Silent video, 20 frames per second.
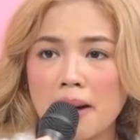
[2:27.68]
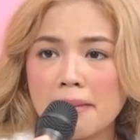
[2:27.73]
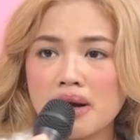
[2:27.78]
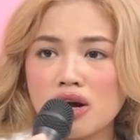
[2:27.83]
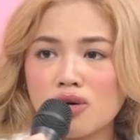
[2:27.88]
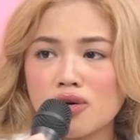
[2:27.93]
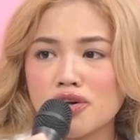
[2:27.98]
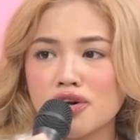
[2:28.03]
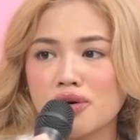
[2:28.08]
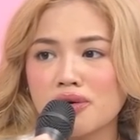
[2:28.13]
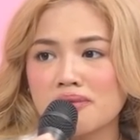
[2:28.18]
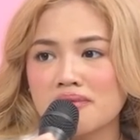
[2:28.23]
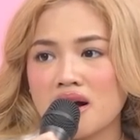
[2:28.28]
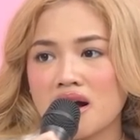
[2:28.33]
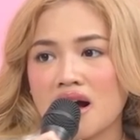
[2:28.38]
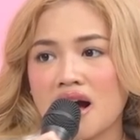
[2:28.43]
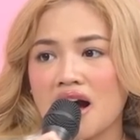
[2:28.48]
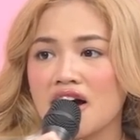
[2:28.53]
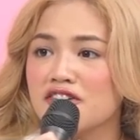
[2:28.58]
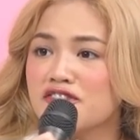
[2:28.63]
mama ko yung
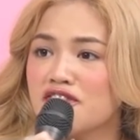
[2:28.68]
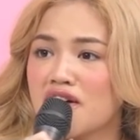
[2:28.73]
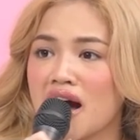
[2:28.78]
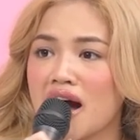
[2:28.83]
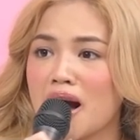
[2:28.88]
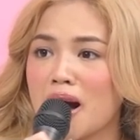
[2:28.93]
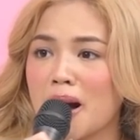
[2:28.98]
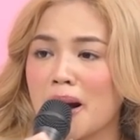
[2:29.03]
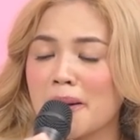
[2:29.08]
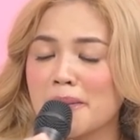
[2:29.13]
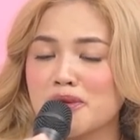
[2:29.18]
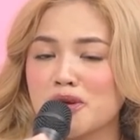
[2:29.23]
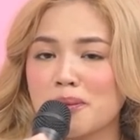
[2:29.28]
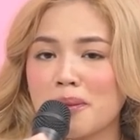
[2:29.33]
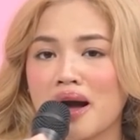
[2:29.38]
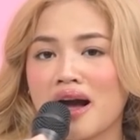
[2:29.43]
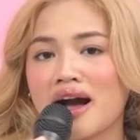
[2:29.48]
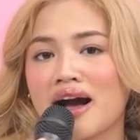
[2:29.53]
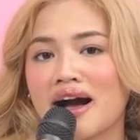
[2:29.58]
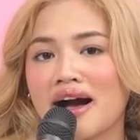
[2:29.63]
mga AFAM, yung
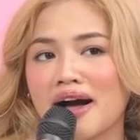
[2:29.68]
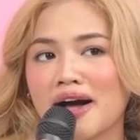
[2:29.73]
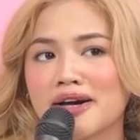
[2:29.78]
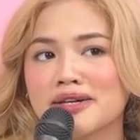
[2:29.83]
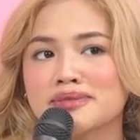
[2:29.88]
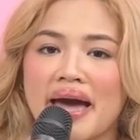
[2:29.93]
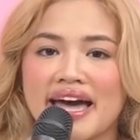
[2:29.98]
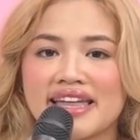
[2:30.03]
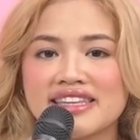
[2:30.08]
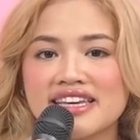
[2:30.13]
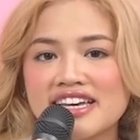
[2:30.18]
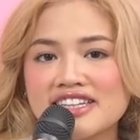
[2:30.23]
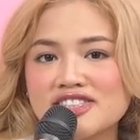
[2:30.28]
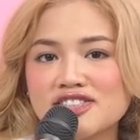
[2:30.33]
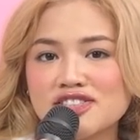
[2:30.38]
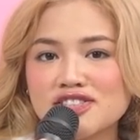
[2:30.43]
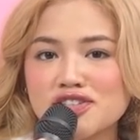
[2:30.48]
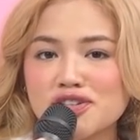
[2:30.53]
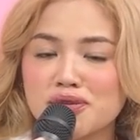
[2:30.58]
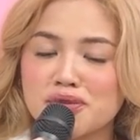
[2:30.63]
mga men
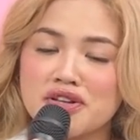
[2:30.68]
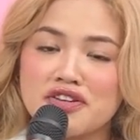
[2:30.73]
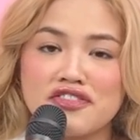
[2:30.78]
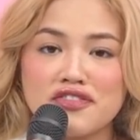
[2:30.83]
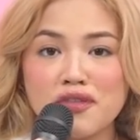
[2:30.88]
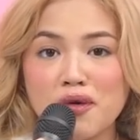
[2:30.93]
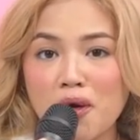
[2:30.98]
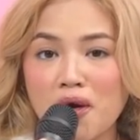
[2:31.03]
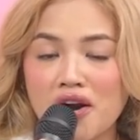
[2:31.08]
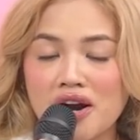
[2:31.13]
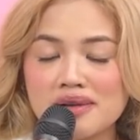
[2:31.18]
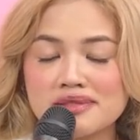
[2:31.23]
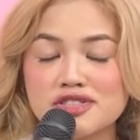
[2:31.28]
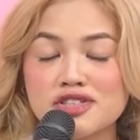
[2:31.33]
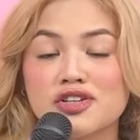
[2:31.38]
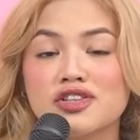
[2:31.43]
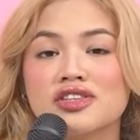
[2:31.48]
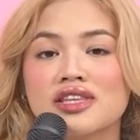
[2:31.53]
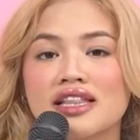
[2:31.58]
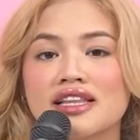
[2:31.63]
in
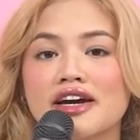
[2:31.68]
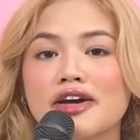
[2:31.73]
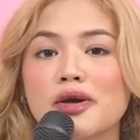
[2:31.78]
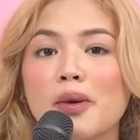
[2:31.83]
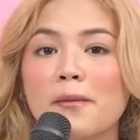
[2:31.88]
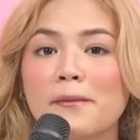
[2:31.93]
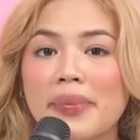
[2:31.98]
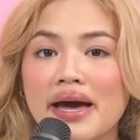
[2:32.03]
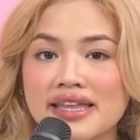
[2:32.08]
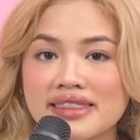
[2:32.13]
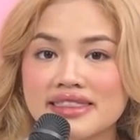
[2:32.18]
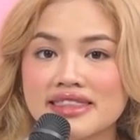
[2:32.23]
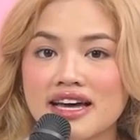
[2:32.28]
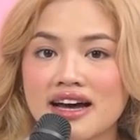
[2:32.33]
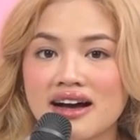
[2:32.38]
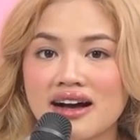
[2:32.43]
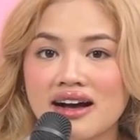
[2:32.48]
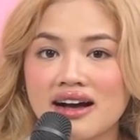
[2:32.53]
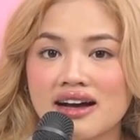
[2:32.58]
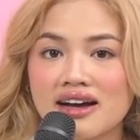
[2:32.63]
uniforms. Yun talaga yung bet
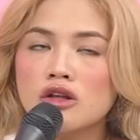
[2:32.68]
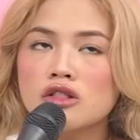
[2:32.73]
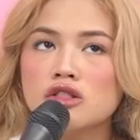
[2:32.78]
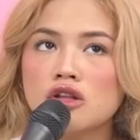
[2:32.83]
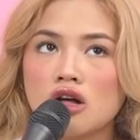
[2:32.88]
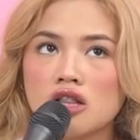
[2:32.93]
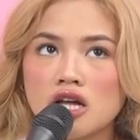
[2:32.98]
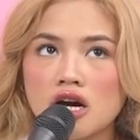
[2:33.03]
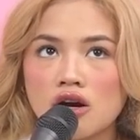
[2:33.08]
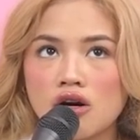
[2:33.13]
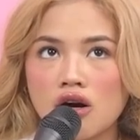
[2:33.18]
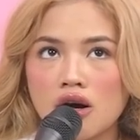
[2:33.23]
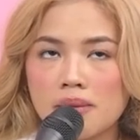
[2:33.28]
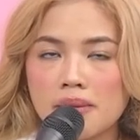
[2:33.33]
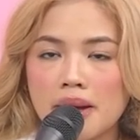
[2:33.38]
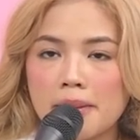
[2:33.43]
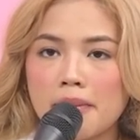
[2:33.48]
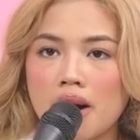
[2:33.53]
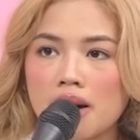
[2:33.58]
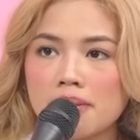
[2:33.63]
ng lola ko,
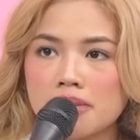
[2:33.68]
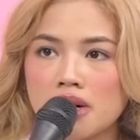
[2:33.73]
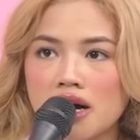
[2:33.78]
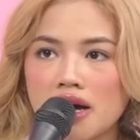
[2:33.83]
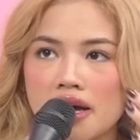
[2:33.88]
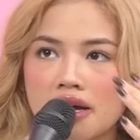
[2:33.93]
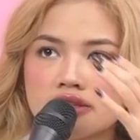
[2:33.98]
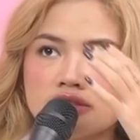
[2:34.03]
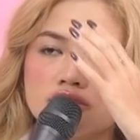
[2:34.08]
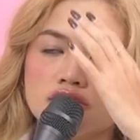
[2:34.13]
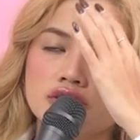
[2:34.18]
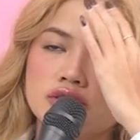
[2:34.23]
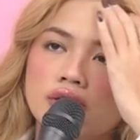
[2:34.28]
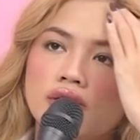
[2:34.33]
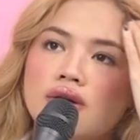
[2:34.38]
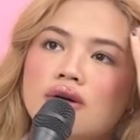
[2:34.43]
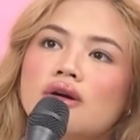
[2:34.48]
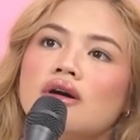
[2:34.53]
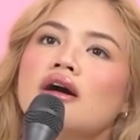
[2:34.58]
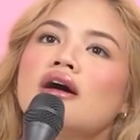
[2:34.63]
my mama. And
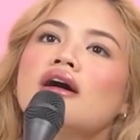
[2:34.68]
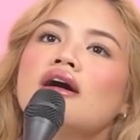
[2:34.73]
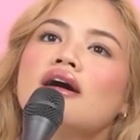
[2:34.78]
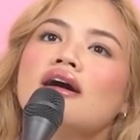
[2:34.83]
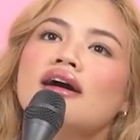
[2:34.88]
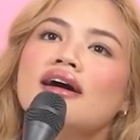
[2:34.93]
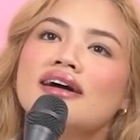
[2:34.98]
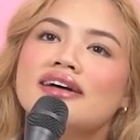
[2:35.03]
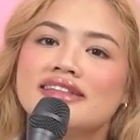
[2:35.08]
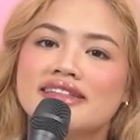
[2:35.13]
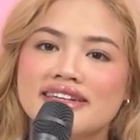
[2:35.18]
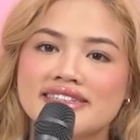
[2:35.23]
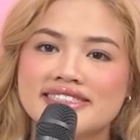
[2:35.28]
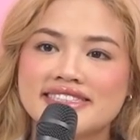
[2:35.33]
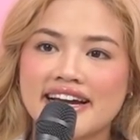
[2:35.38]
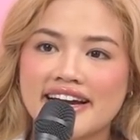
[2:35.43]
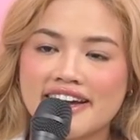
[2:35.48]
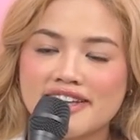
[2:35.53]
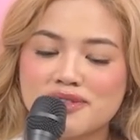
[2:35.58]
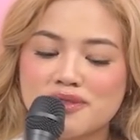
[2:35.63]
so the
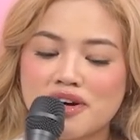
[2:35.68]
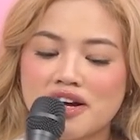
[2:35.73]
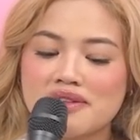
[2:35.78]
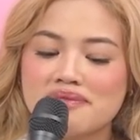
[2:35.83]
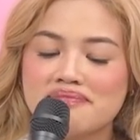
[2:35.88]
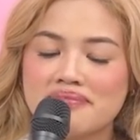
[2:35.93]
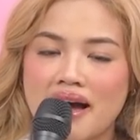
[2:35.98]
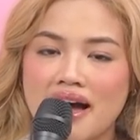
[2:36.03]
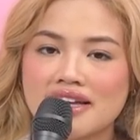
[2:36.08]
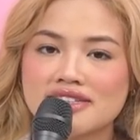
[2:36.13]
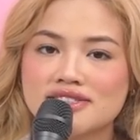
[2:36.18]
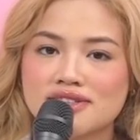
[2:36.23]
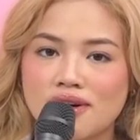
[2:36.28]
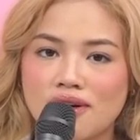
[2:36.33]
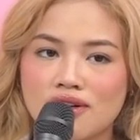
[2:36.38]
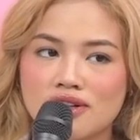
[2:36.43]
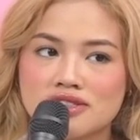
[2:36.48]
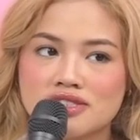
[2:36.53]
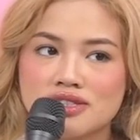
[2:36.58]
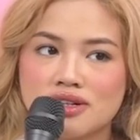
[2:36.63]
second one passed
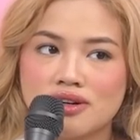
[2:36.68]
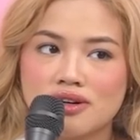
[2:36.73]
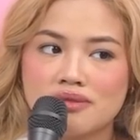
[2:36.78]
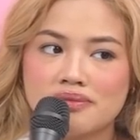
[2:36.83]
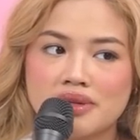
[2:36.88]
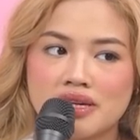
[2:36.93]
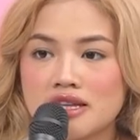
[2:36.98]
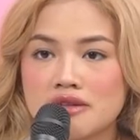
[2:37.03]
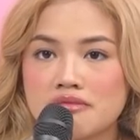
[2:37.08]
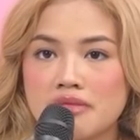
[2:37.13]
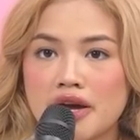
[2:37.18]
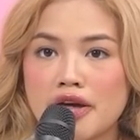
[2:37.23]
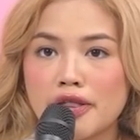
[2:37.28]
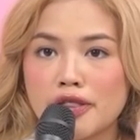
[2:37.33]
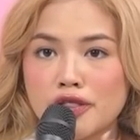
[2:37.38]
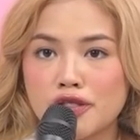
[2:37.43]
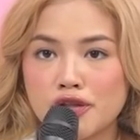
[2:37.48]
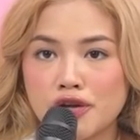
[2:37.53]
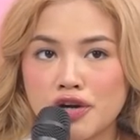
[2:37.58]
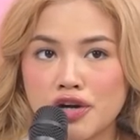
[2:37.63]
also. And then my
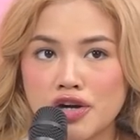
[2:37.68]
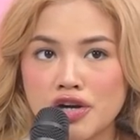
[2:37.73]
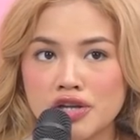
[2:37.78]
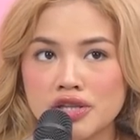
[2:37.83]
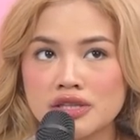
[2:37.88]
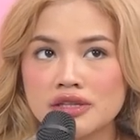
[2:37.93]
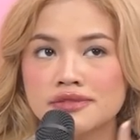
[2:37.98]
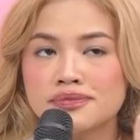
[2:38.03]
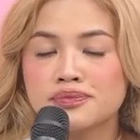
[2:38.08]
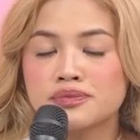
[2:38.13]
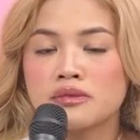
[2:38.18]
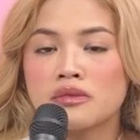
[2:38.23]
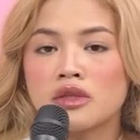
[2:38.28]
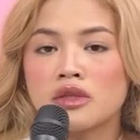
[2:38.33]
third